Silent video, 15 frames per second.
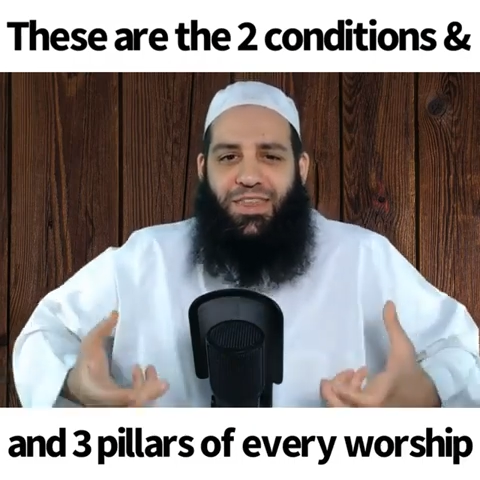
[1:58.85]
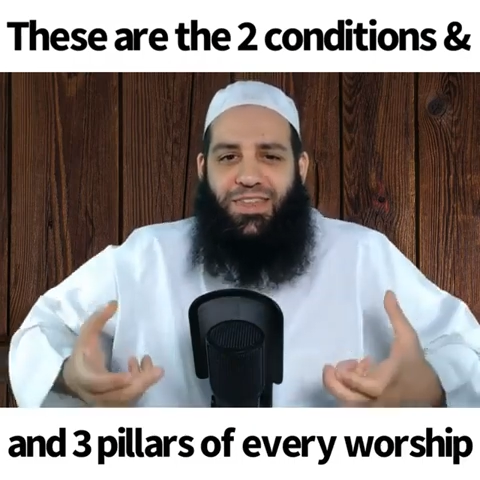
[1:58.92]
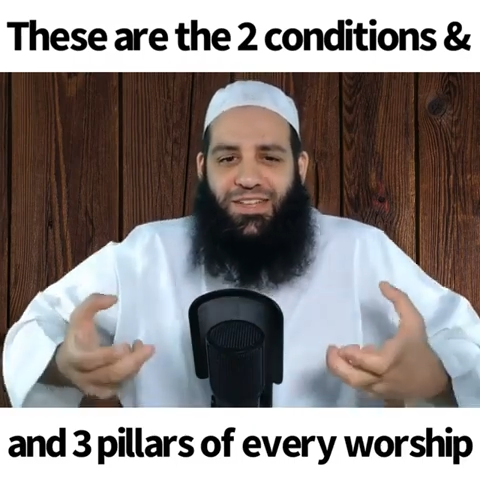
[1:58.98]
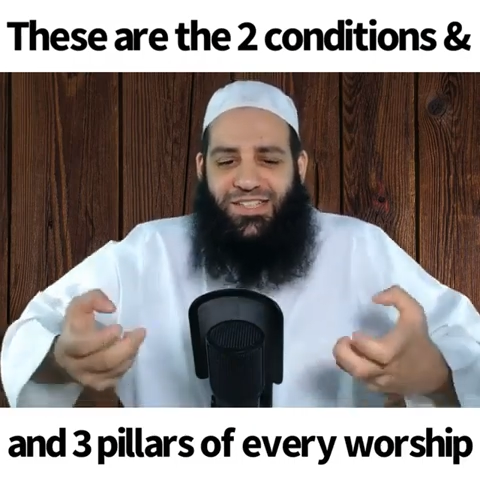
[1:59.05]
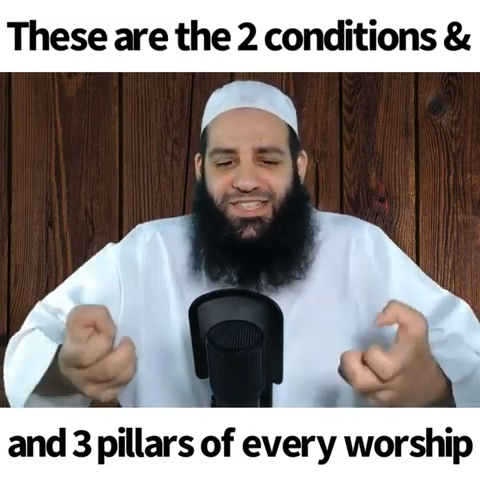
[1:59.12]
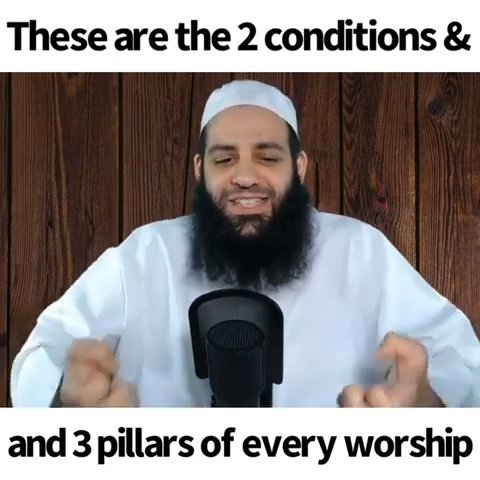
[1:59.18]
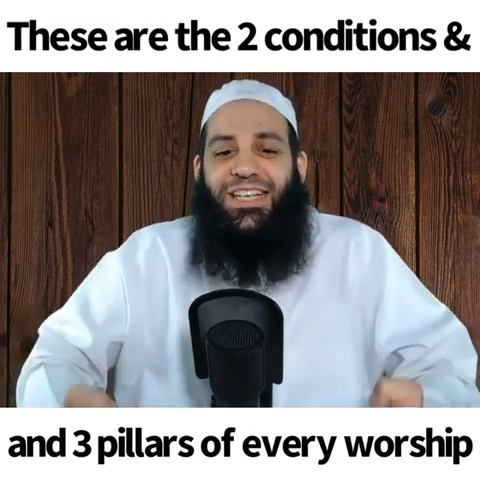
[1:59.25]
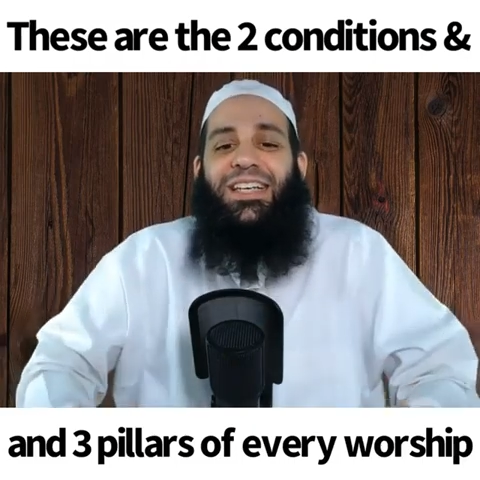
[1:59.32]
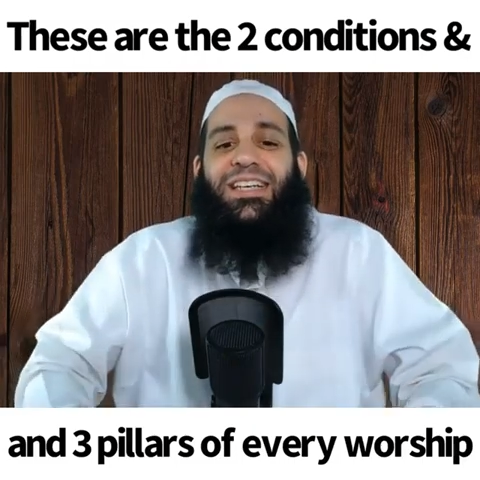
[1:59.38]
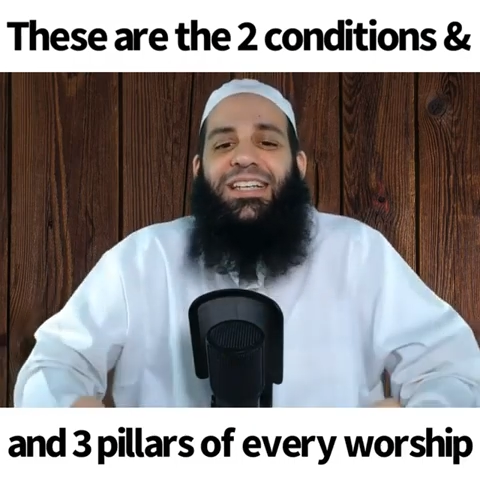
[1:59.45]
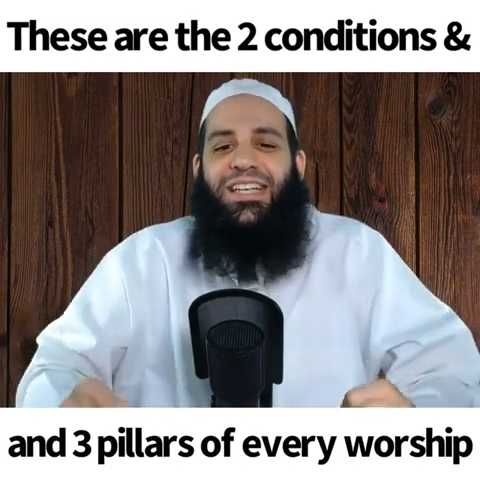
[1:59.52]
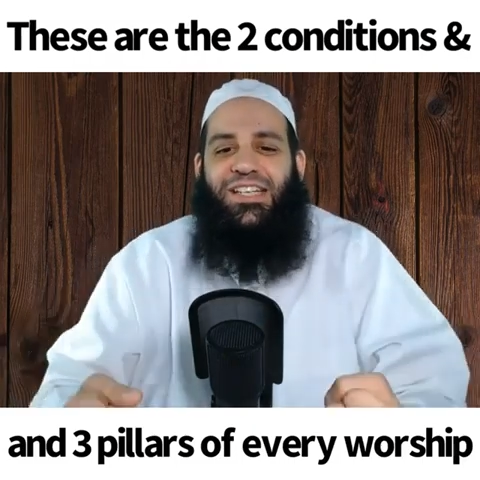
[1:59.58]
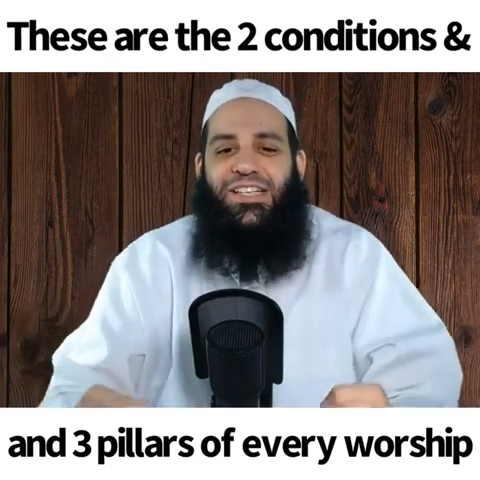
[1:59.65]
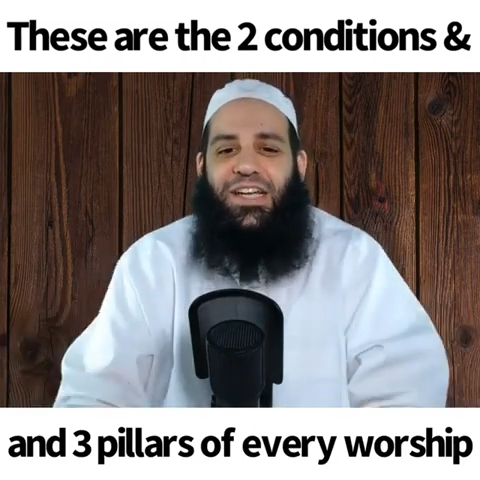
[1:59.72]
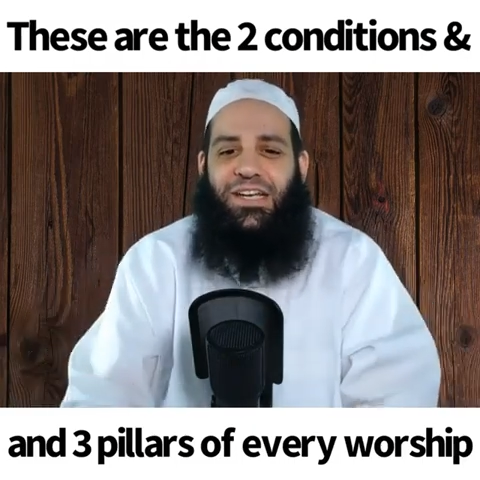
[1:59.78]
this deed
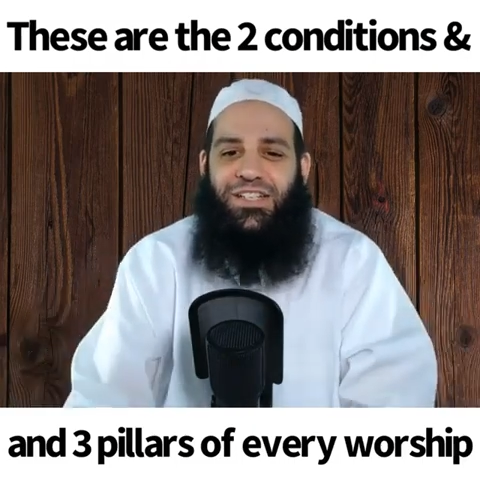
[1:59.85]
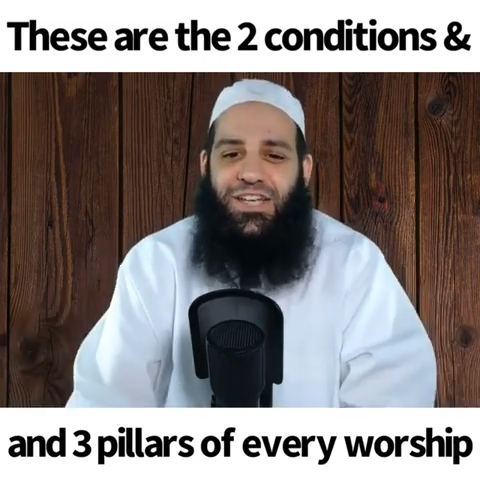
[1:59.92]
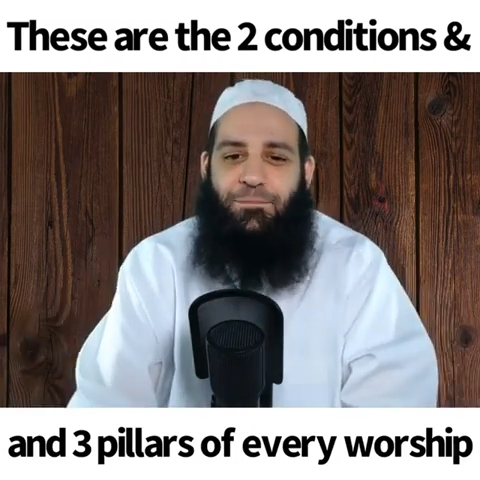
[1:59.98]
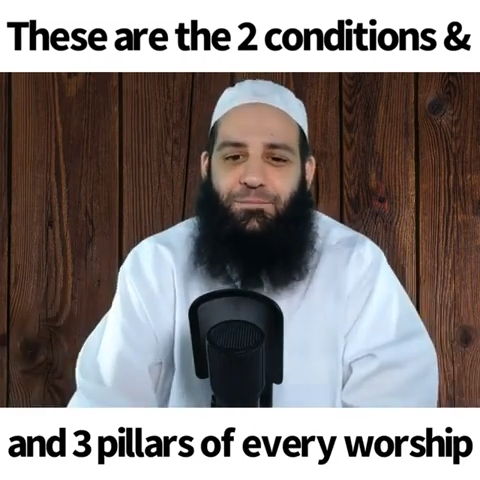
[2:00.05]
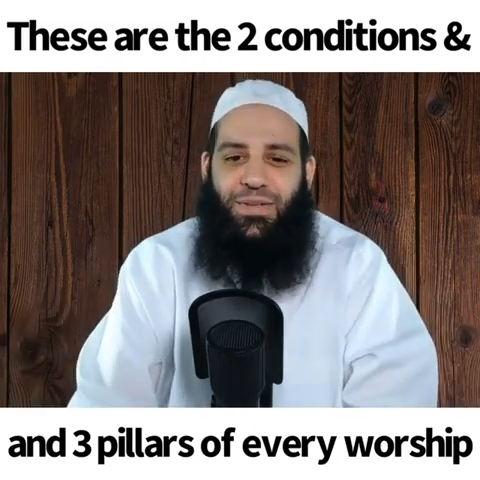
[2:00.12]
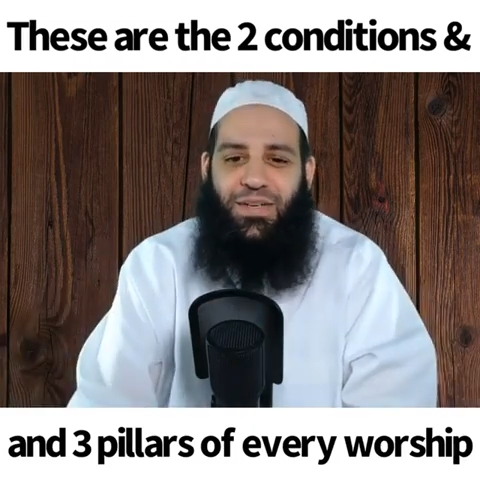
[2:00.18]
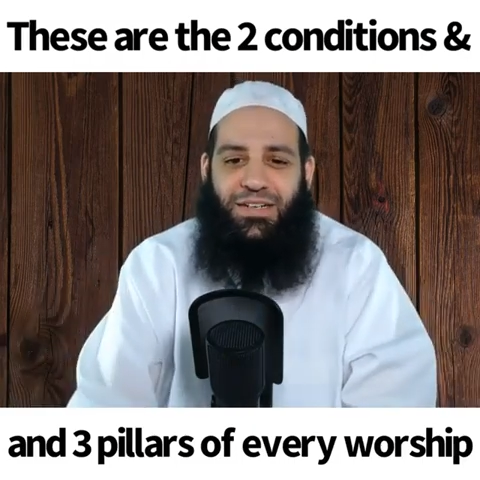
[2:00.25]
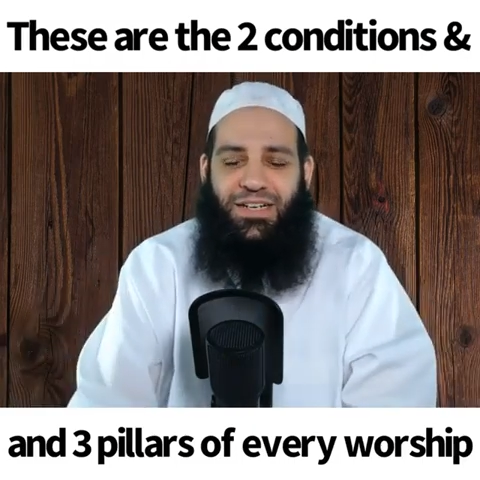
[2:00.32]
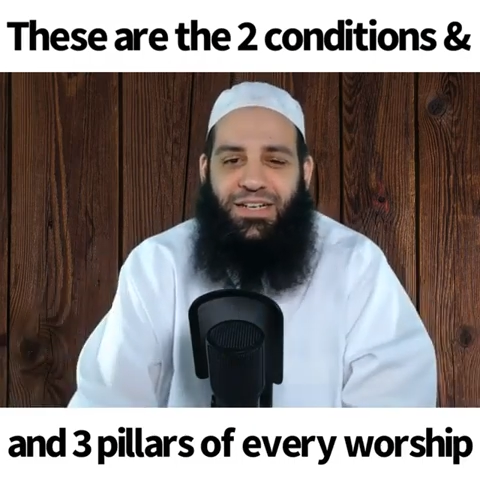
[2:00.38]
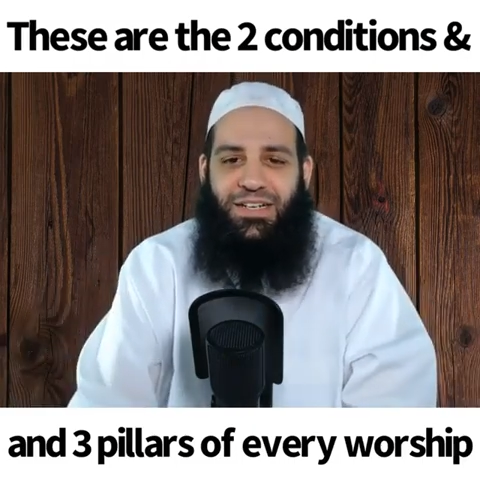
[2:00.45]
is accepted